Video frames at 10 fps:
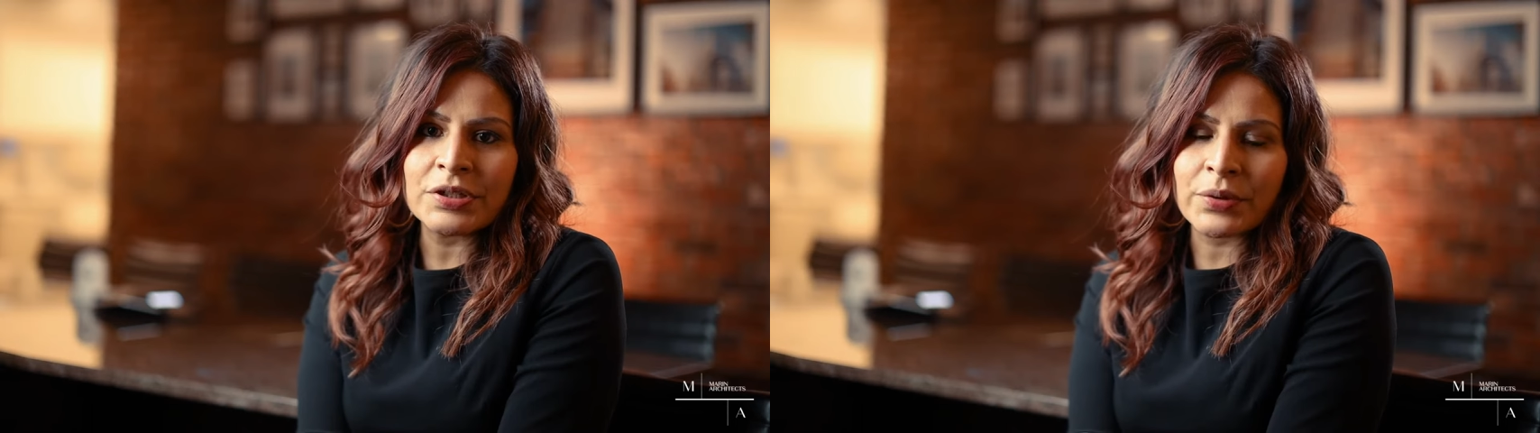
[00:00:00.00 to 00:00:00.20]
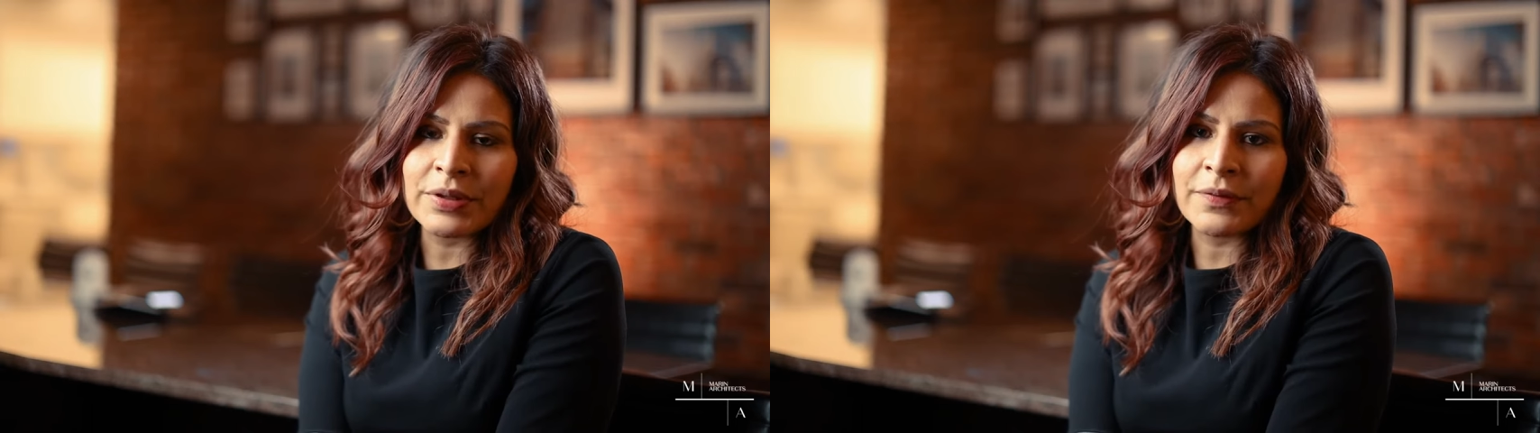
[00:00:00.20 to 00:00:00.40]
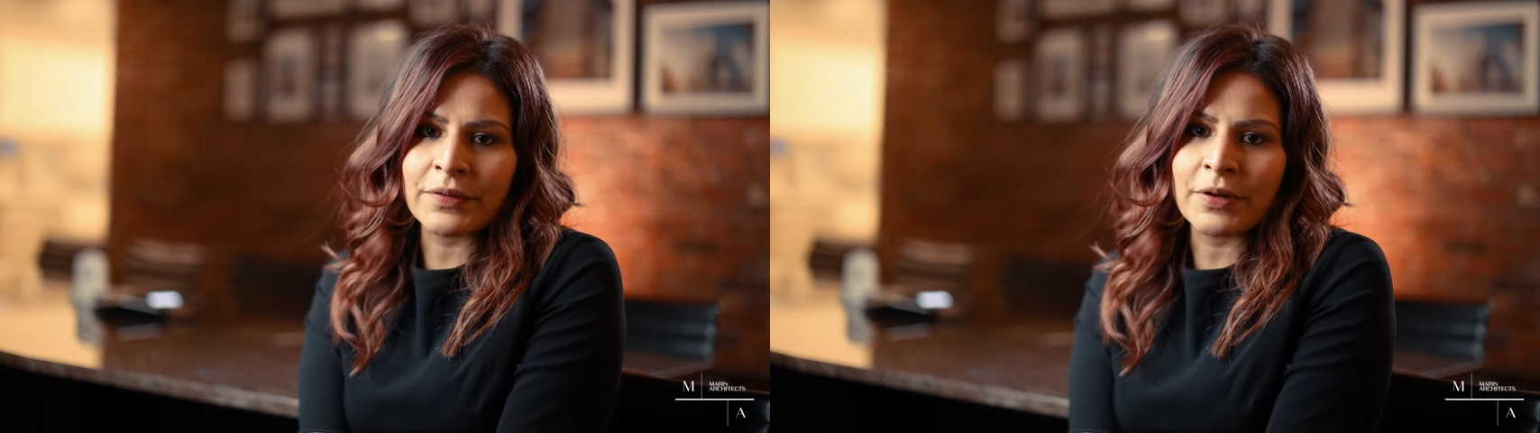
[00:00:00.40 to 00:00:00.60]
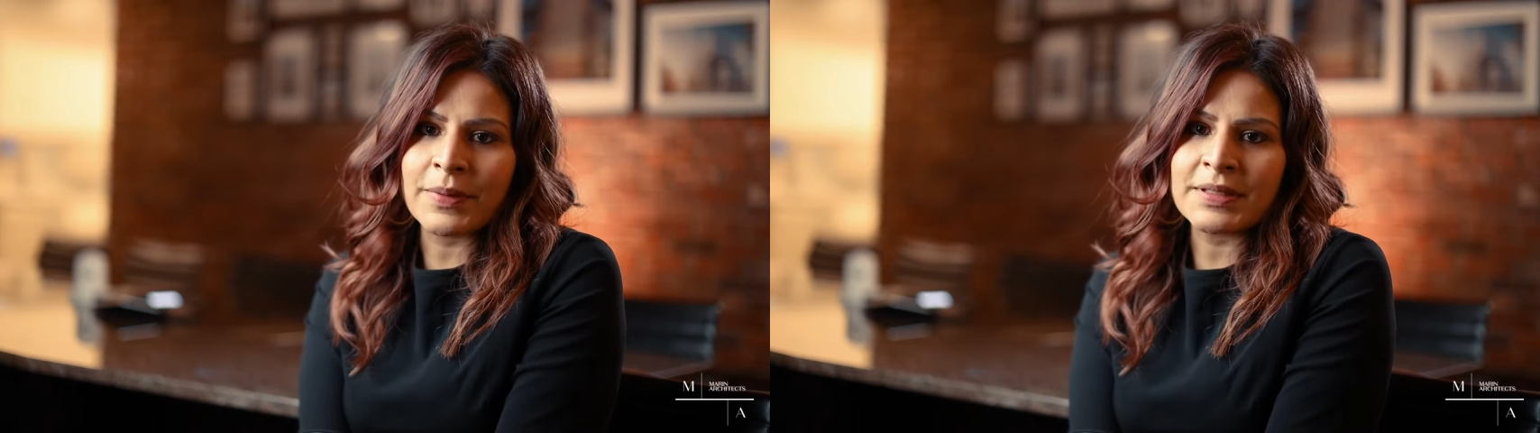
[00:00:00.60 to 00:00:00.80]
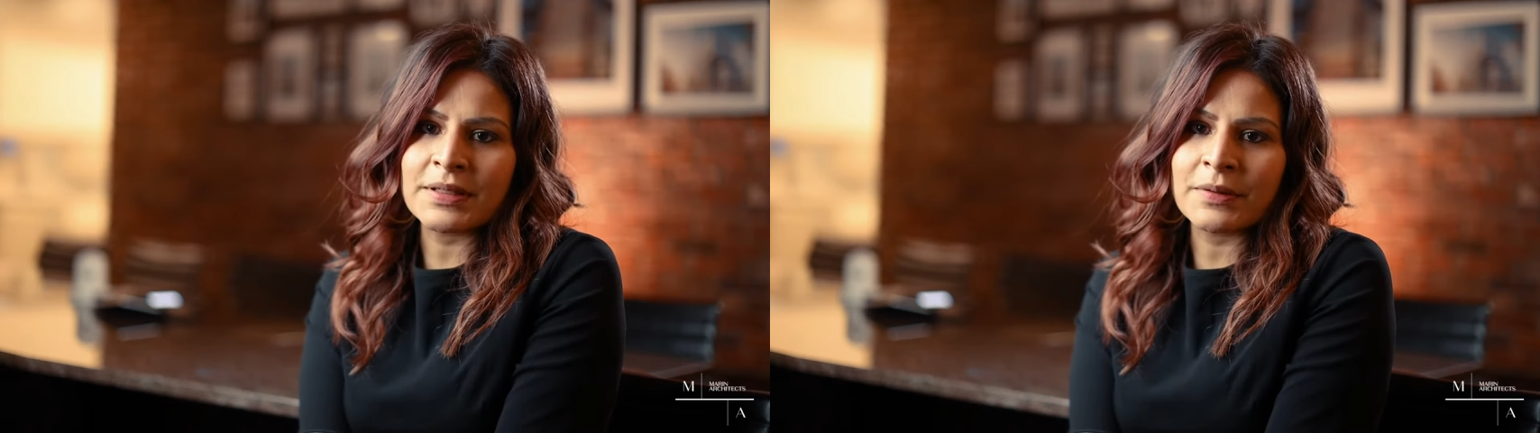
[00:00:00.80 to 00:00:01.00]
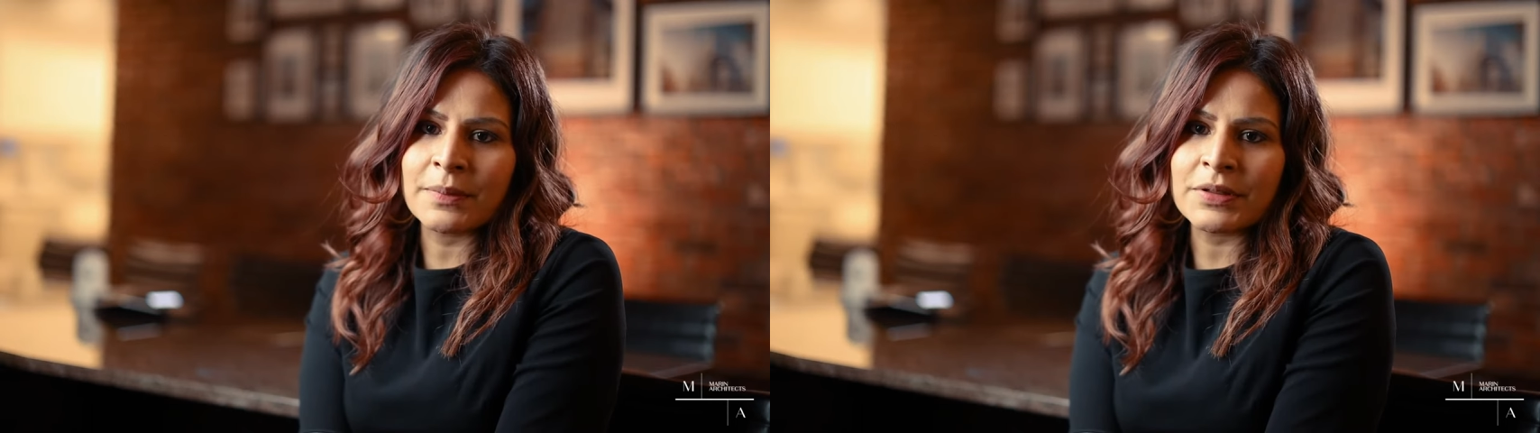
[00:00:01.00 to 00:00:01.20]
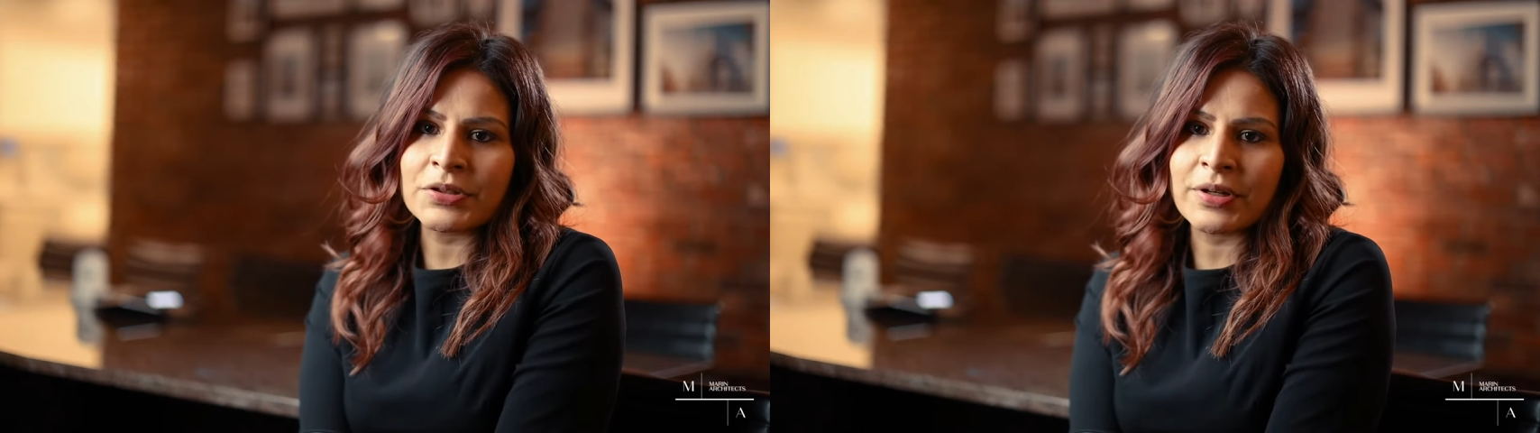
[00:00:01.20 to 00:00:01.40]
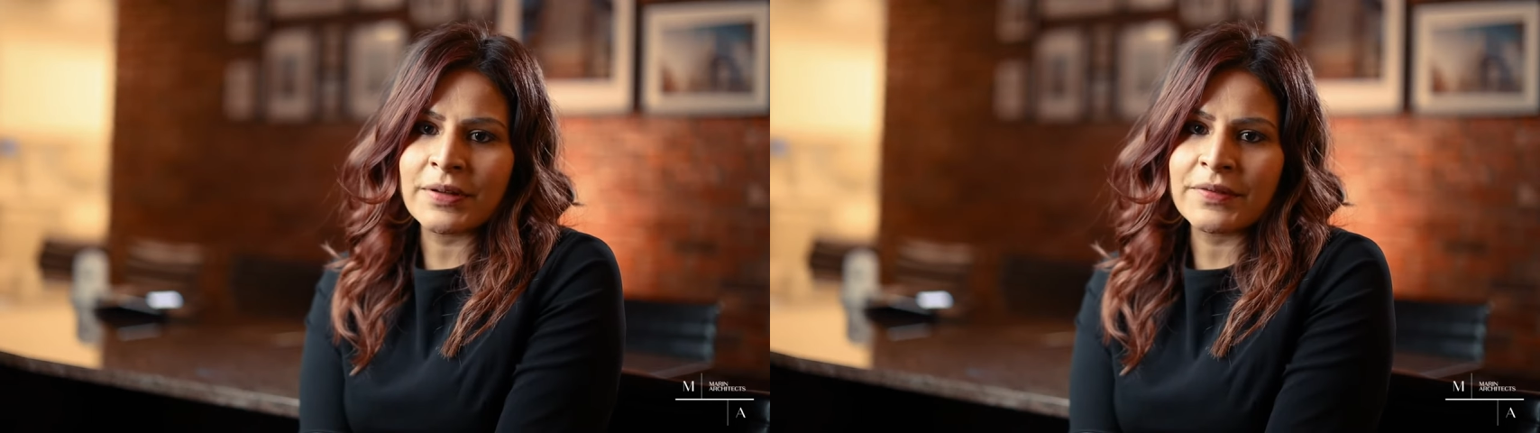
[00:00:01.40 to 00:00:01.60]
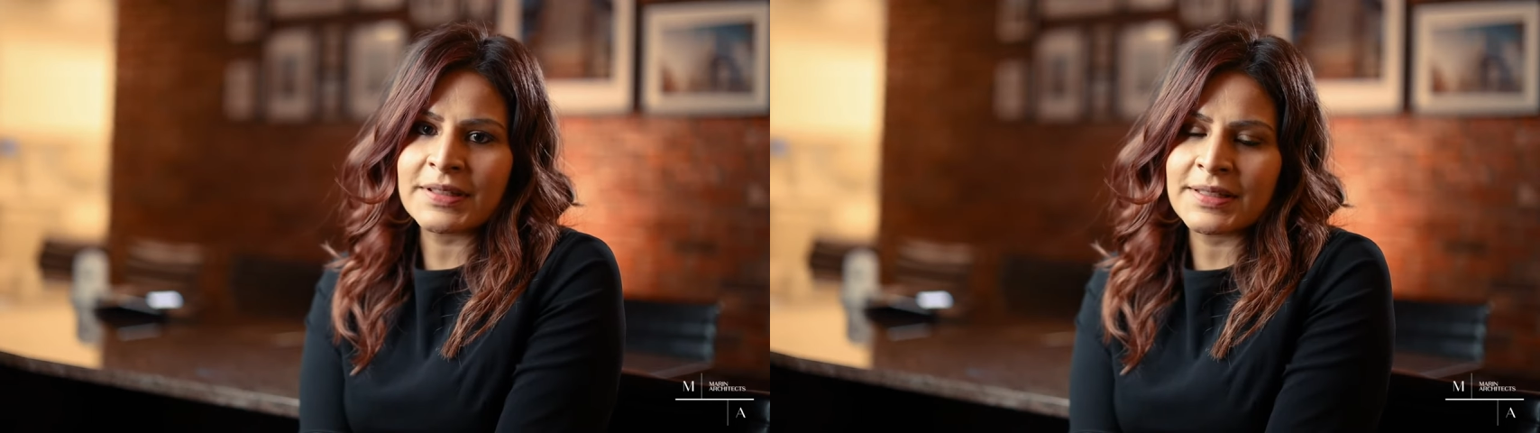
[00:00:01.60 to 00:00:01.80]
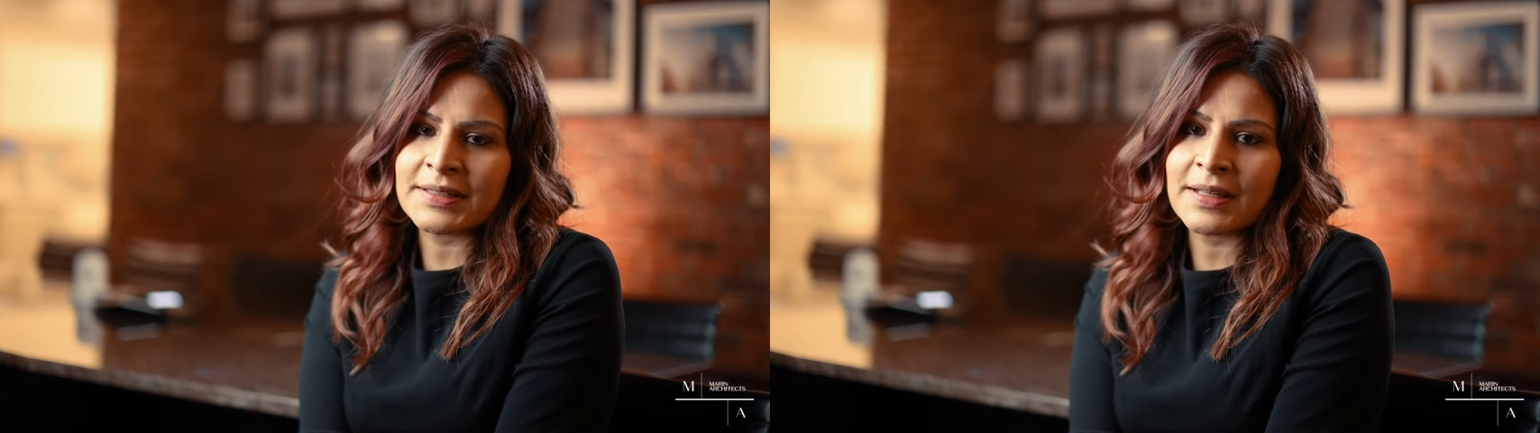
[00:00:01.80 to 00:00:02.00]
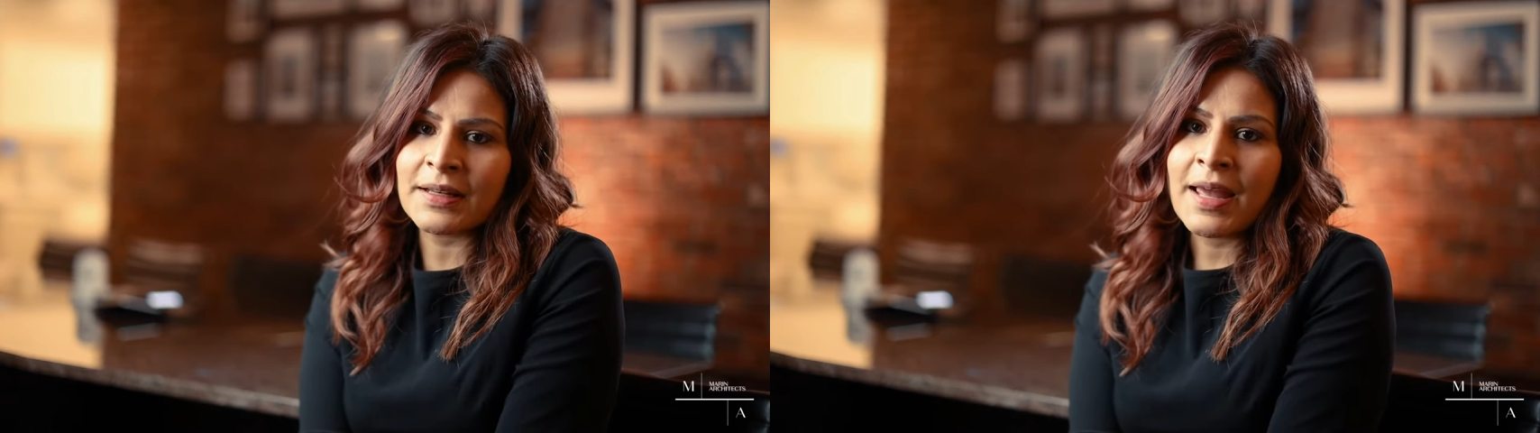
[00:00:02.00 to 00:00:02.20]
joined the firm as an administrative assistant